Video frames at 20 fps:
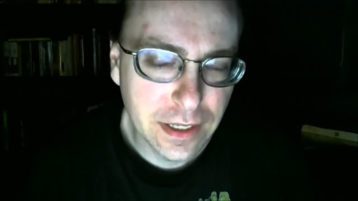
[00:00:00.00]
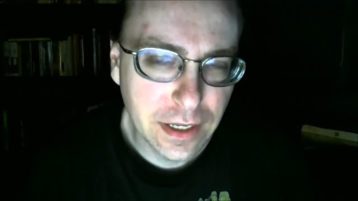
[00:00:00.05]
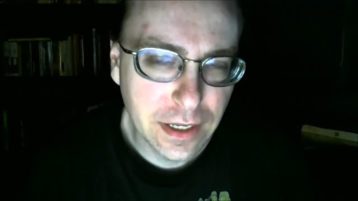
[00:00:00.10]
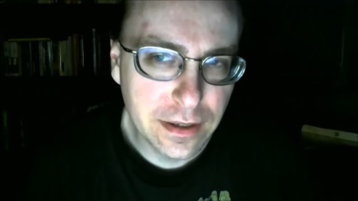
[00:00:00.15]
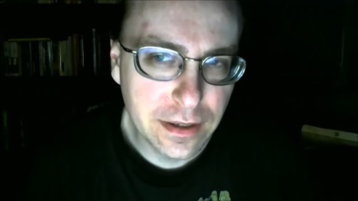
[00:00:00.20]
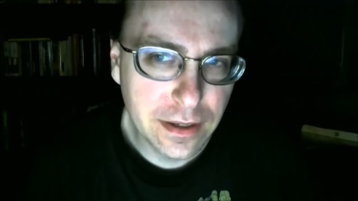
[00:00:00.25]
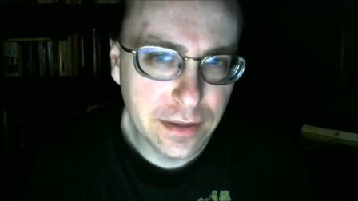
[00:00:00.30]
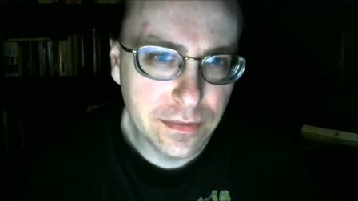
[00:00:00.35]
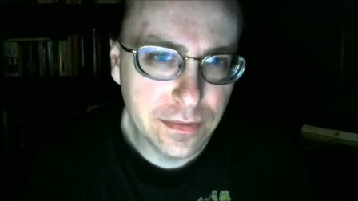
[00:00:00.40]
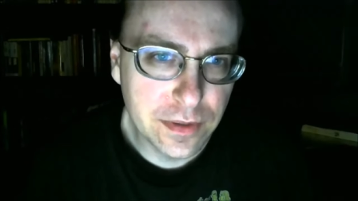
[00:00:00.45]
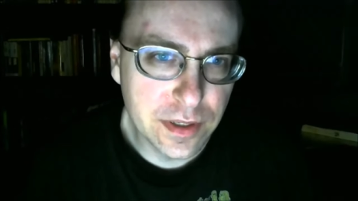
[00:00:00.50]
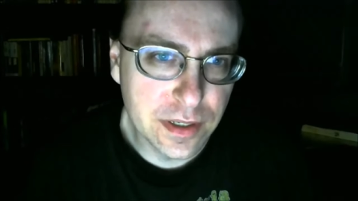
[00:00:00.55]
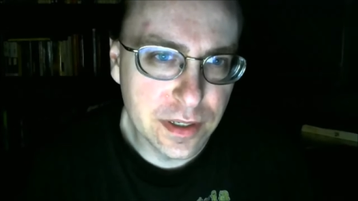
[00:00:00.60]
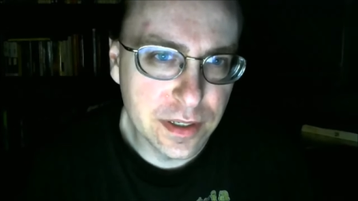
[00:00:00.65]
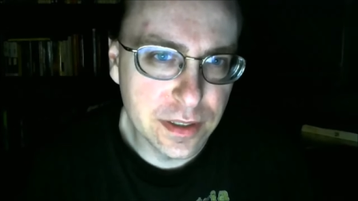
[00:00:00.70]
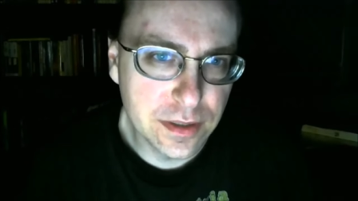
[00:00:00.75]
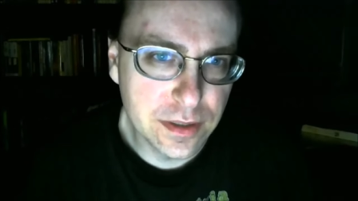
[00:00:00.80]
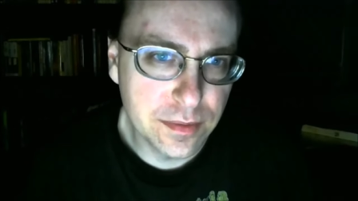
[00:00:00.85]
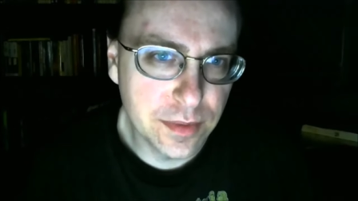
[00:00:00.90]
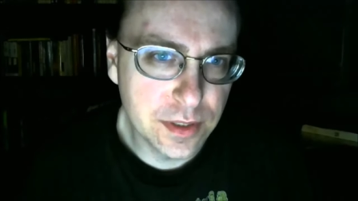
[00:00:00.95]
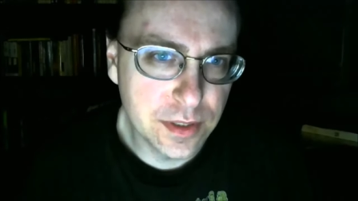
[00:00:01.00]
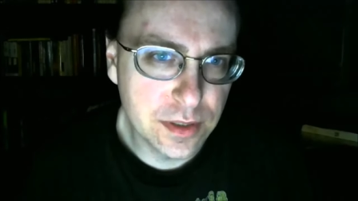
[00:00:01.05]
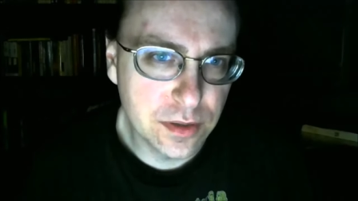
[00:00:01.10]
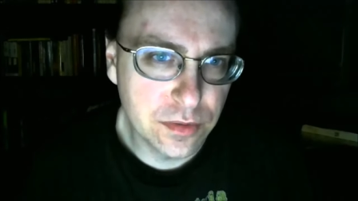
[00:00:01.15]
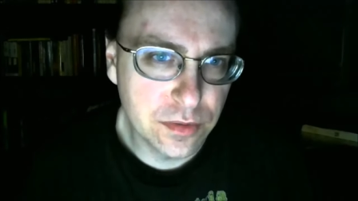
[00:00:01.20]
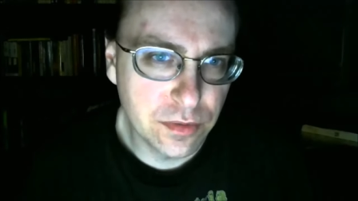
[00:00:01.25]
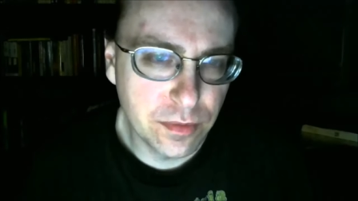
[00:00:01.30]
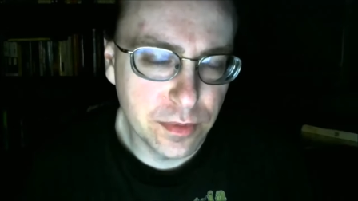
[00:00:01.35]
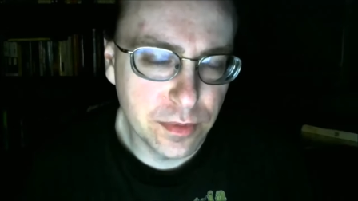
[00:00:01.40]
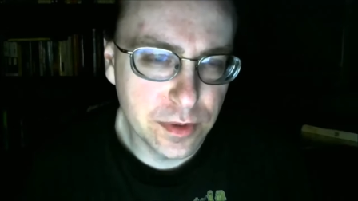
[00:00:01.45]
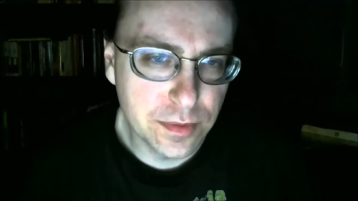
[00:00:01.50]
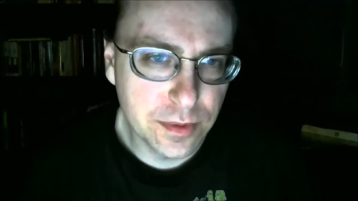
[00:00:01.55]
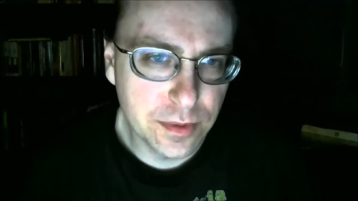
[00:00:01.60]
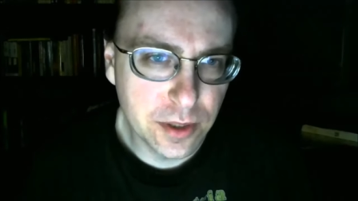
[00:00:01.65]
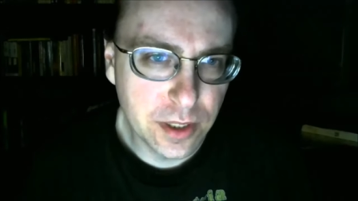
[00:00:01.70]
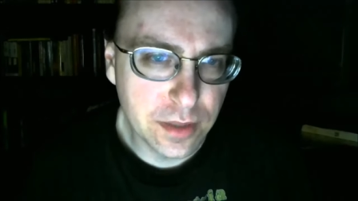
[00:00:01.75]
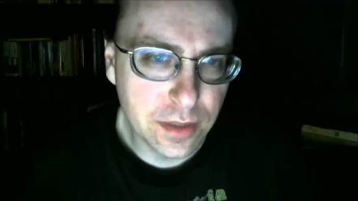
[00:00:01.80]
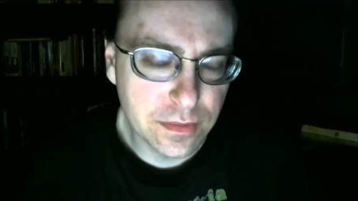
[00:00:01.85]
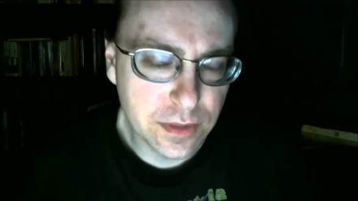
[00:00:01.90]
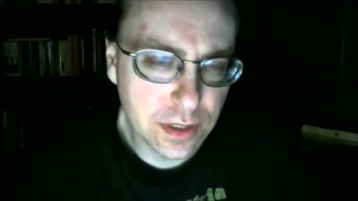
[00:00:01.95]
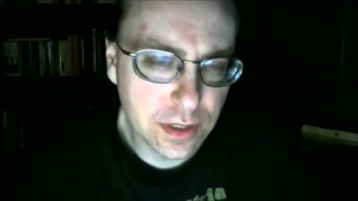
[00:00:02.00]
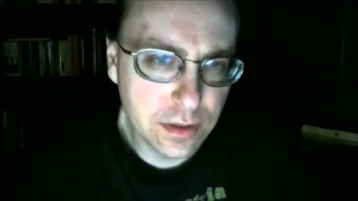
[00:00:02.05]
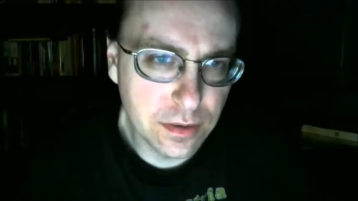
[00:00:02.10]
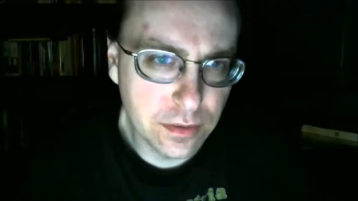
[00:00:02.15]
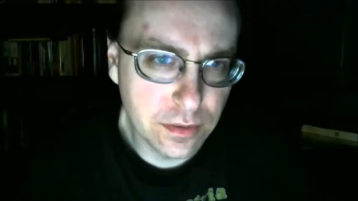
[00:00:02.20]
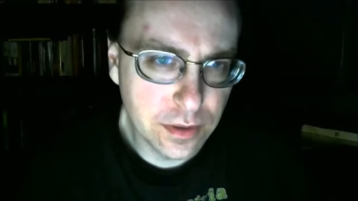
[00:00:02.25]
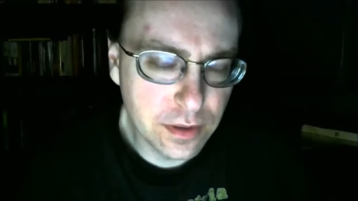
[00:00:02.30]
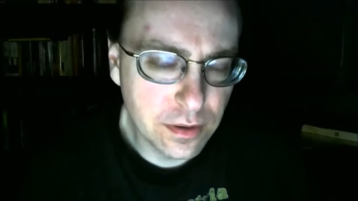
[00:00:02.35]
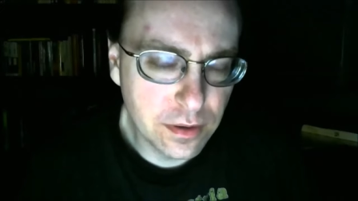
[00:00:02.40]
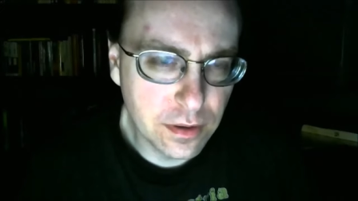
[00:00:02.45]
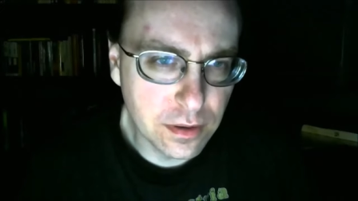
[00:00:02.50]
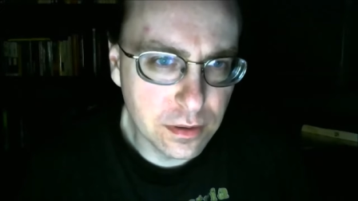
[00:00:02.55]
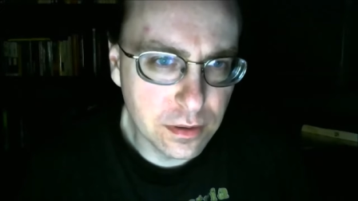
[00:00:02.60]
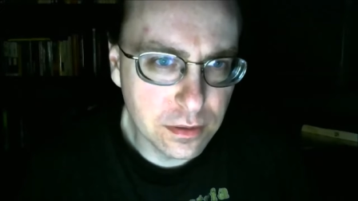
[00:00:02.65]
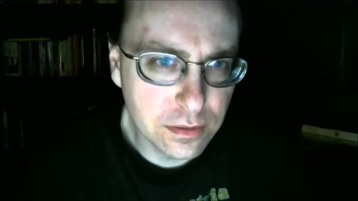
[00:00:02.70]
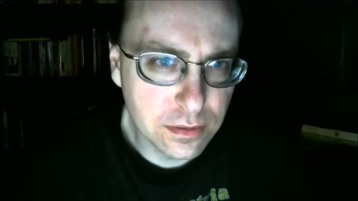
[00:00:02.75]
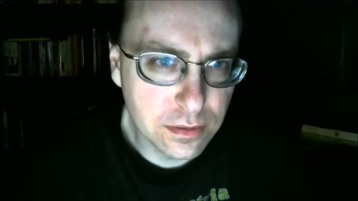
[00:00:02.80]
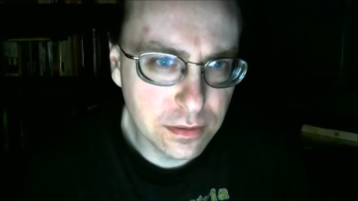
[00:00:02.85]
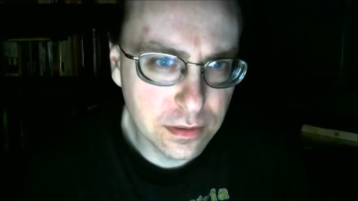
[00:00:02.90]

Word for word: And not even to dismiss this woman's beliefs. I don't at all.